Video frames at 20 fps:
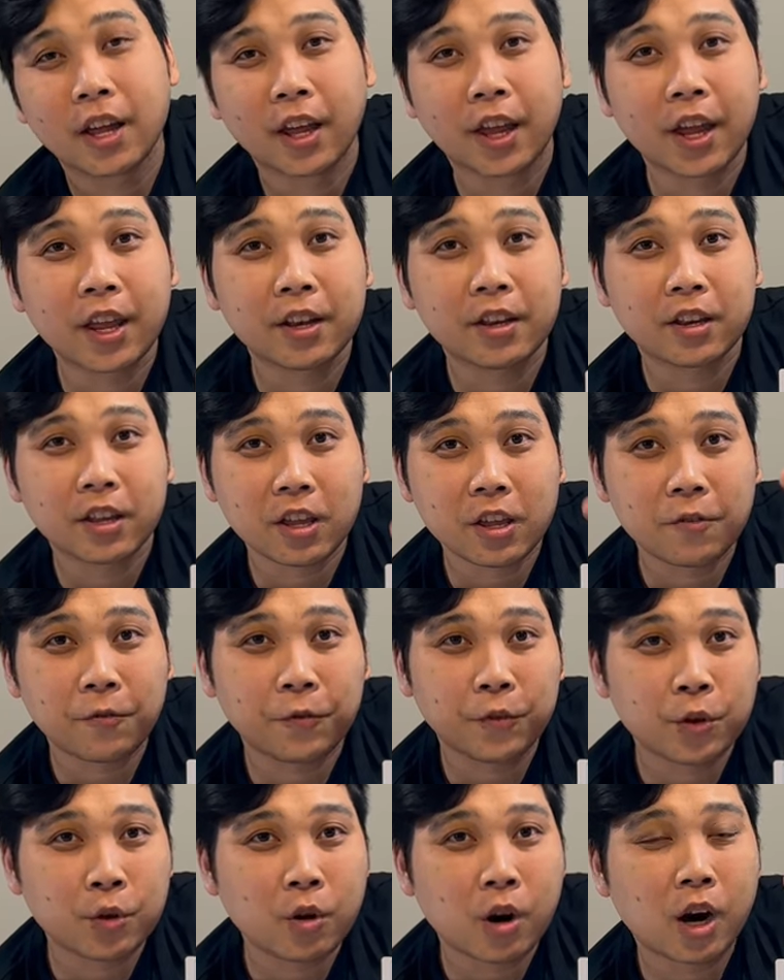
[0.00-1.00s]
And
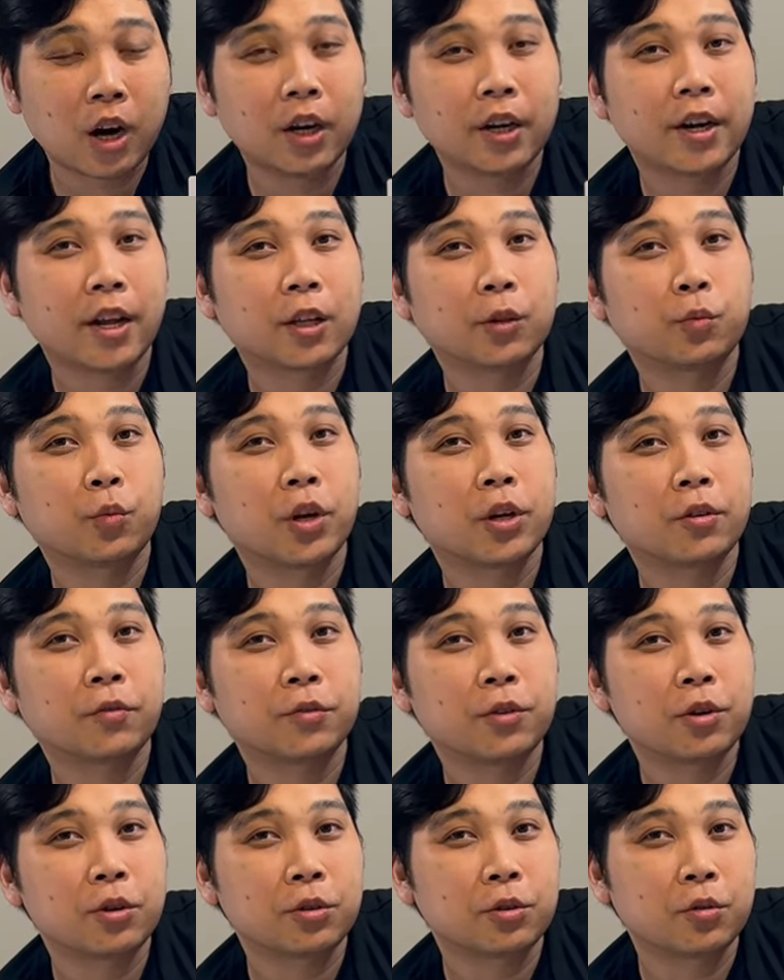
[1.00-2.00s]
if you are not one
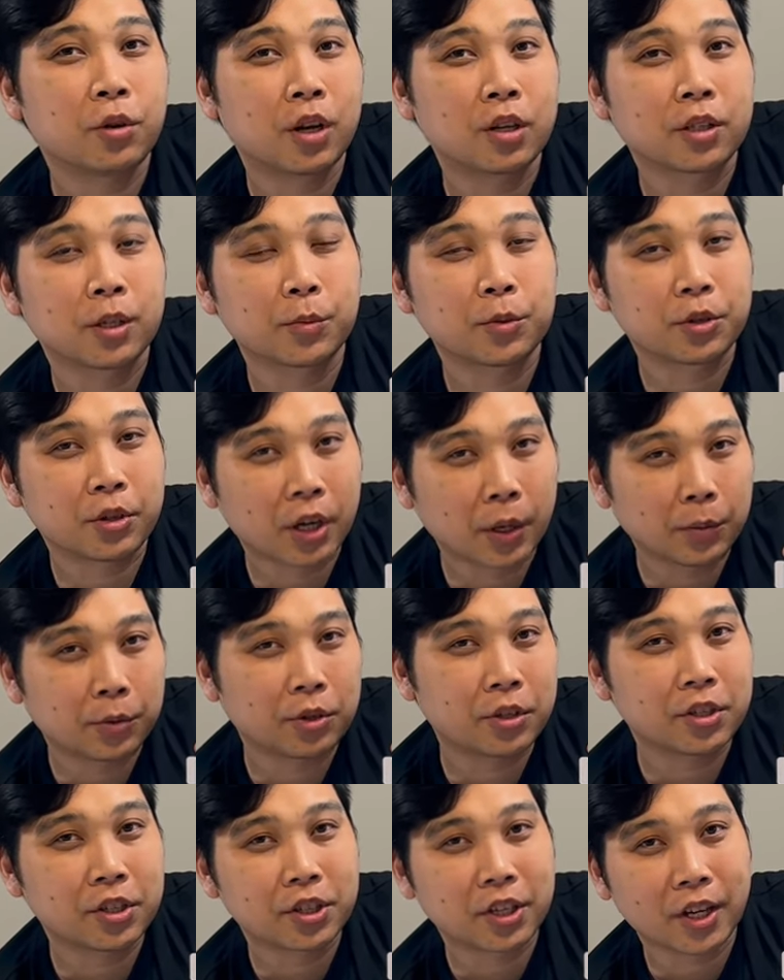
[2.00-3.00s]
of those who are subscribed
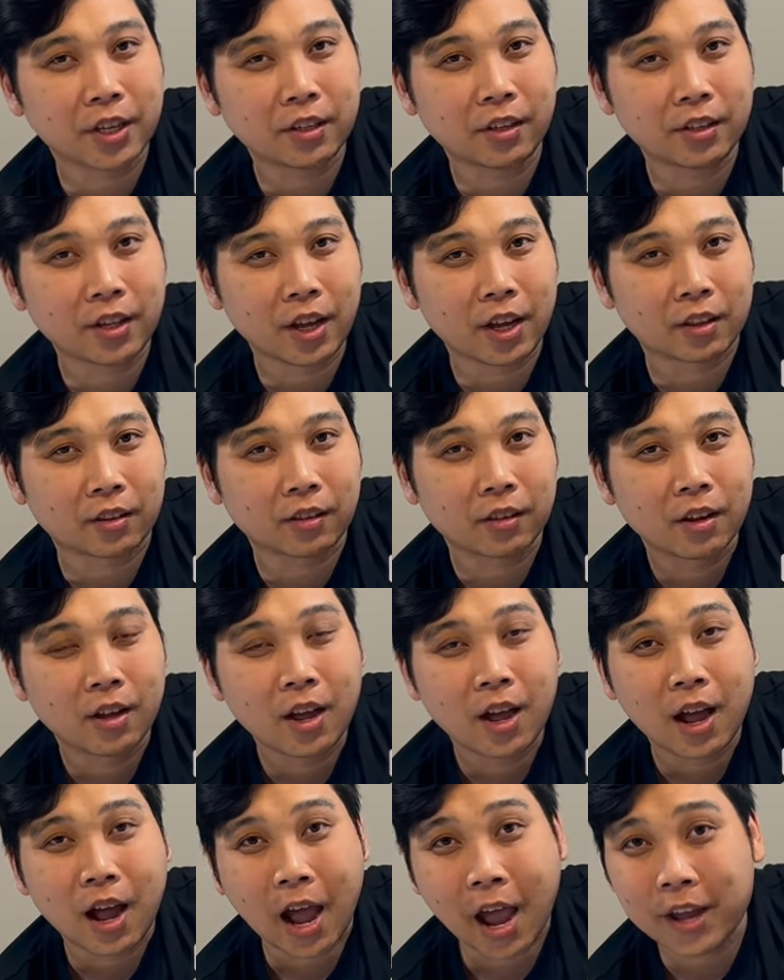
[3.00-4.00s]
to this channel yet,
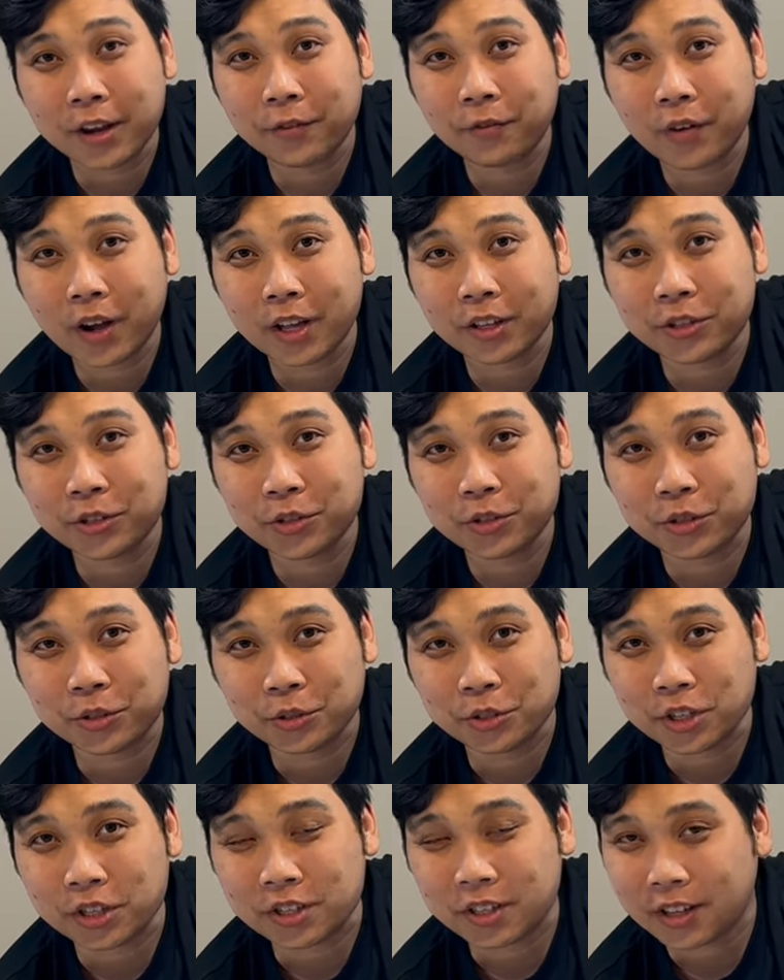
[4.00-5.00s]
I invite you
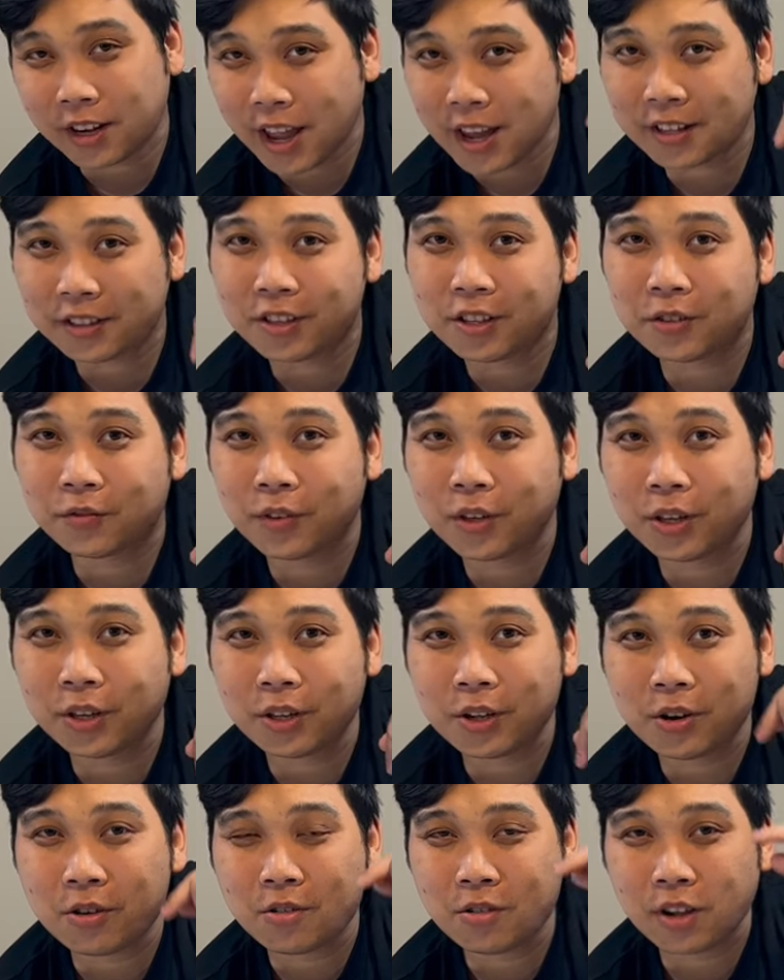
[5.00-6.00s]
to just like this
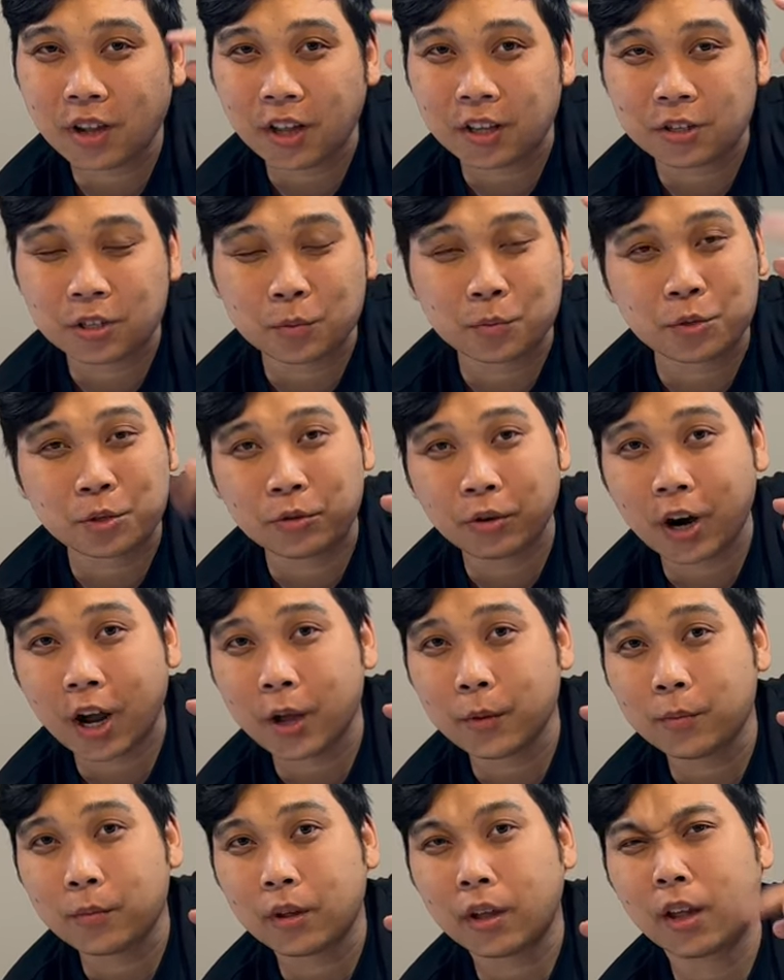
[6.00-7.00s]
video and
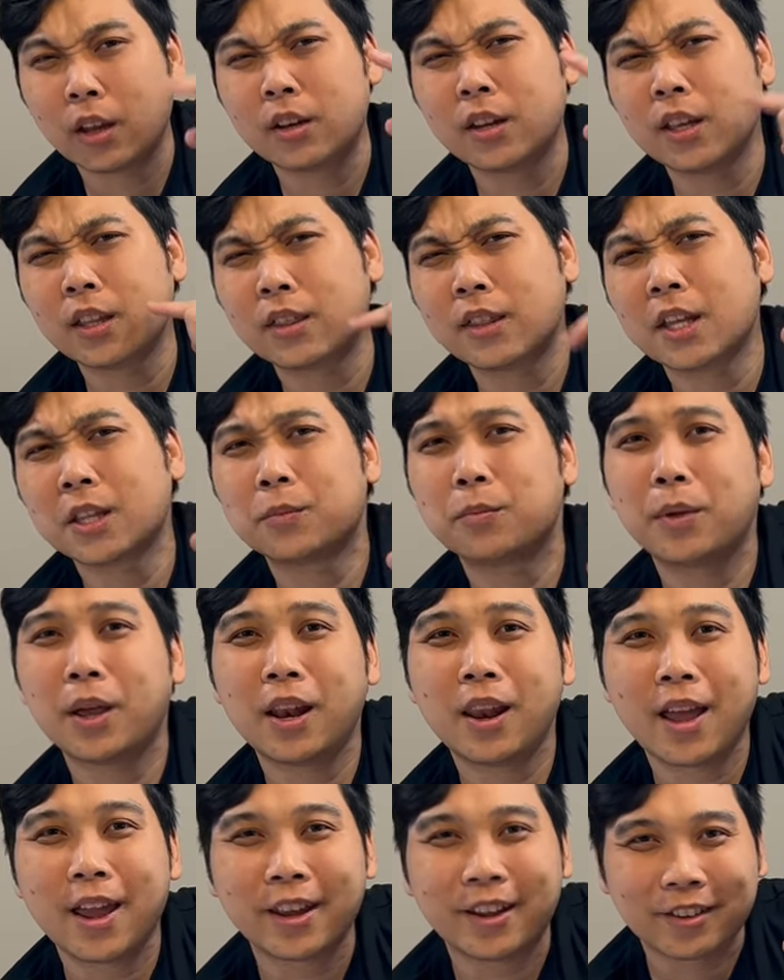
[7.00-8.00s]
subscribe and hit that
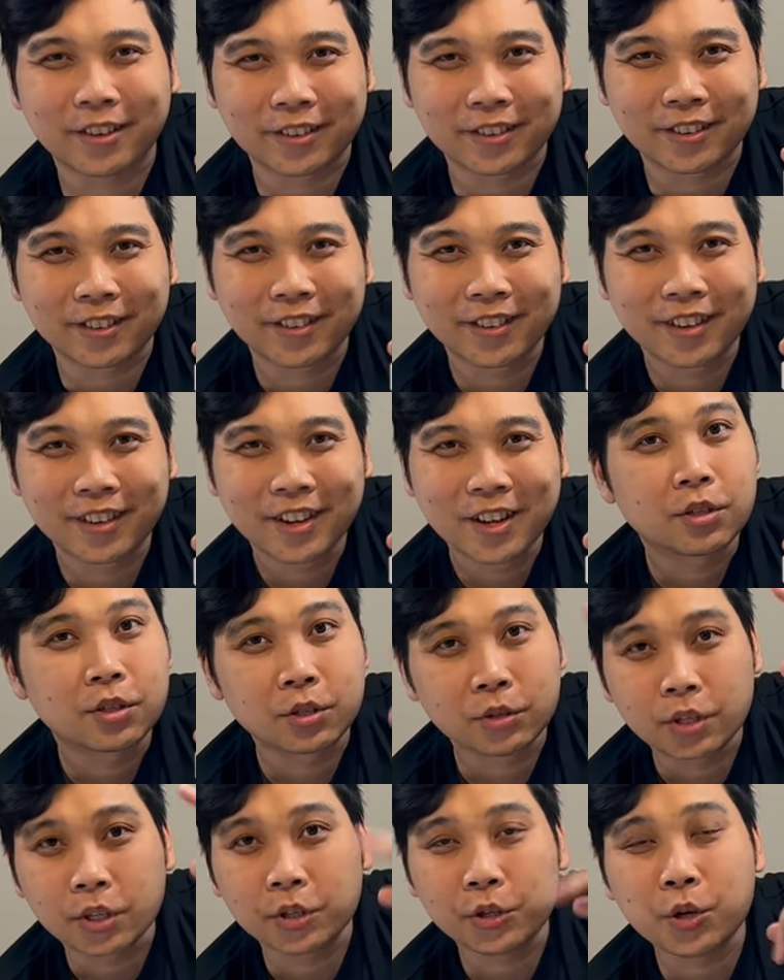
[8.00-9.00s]
bell icon
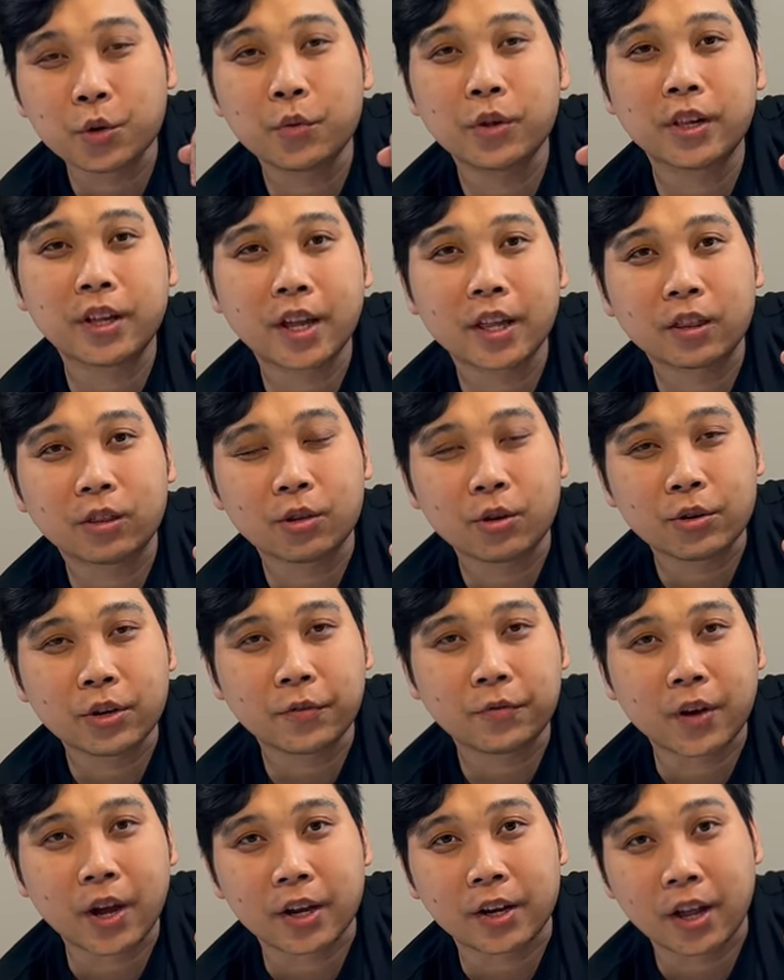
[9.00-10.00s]
so that you will get
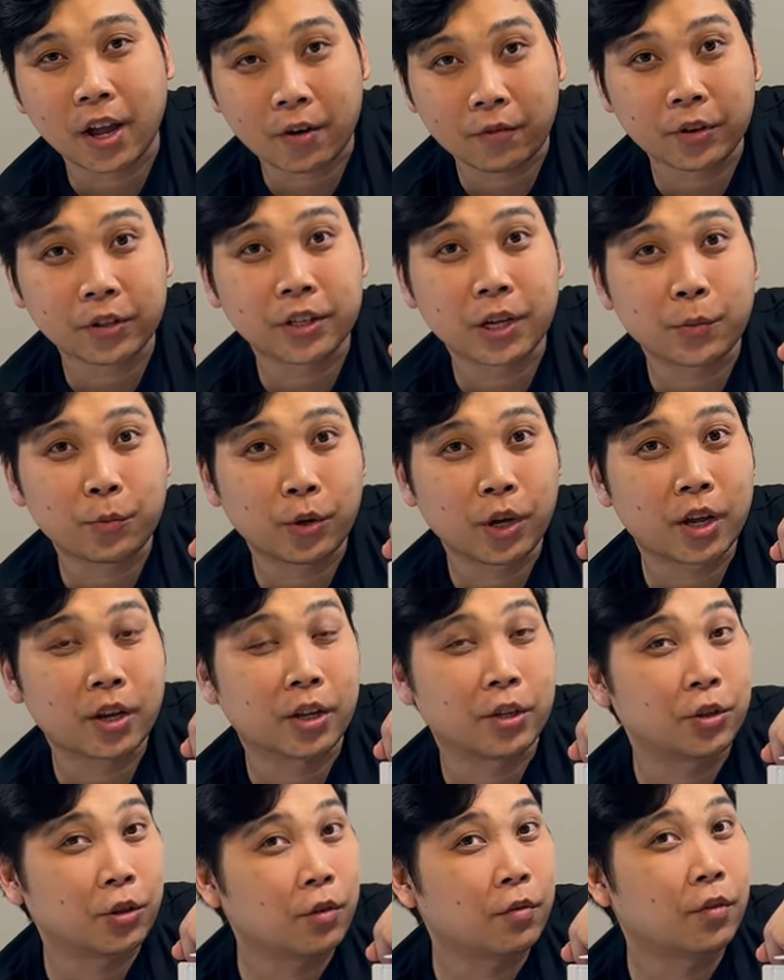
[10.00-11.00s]
notified every time we get
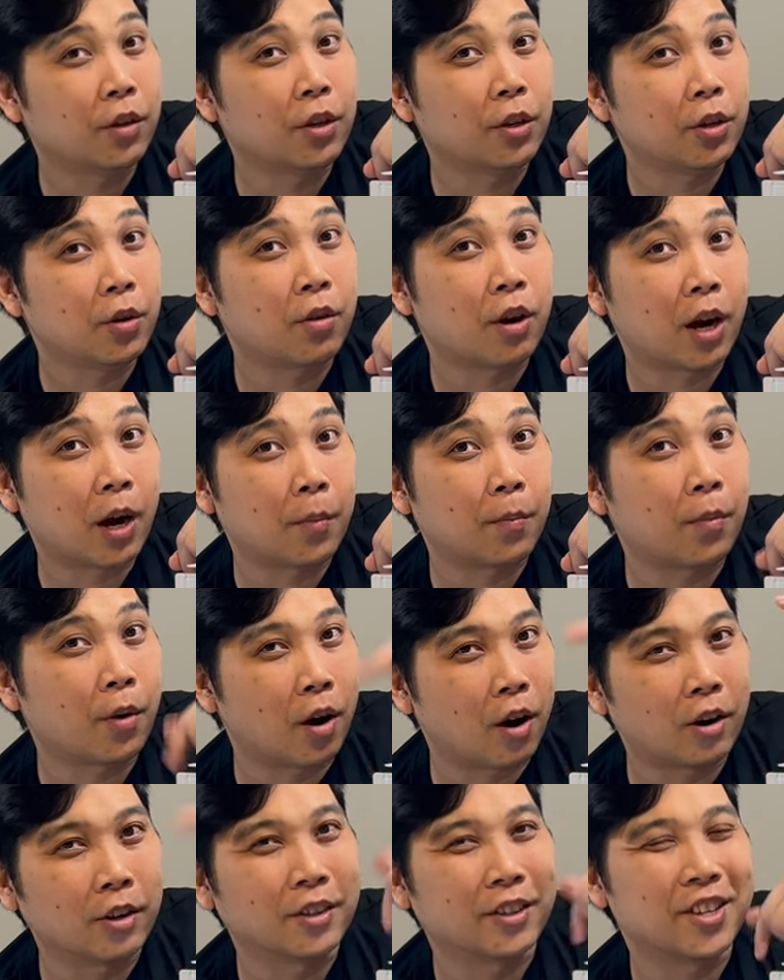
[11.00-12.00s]
a new video up
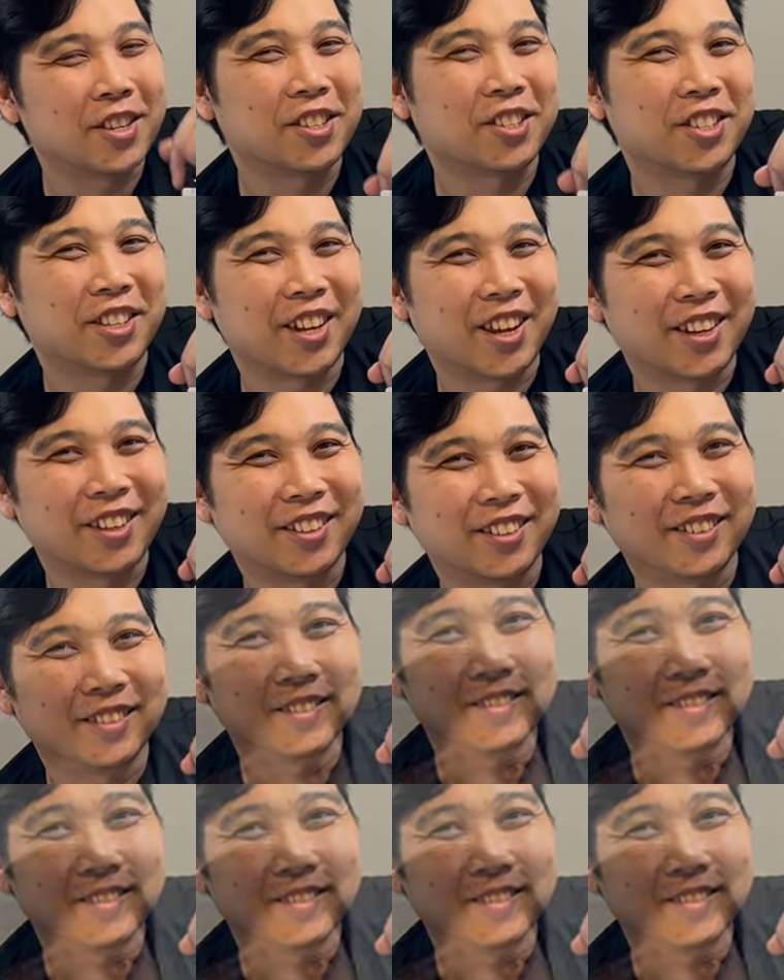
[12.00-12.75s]
on this channel.